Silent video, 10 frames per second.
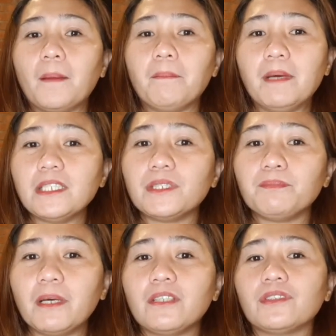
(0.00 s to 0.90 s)
best
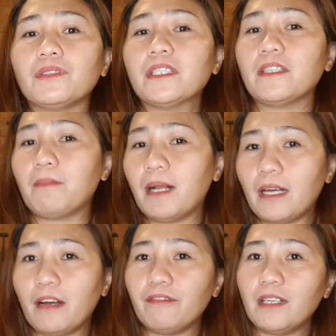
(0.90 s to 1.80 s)
part. Also is a
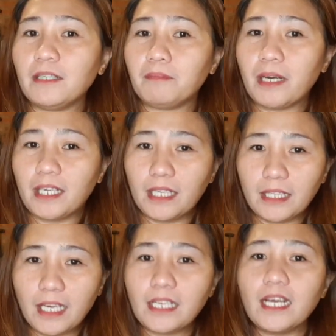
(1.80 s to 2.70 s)
affiliate
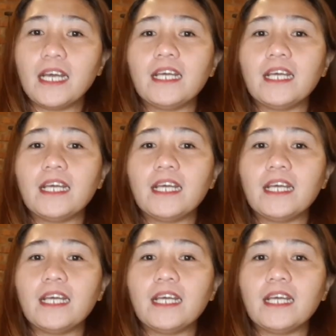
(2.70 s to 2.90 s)
marketing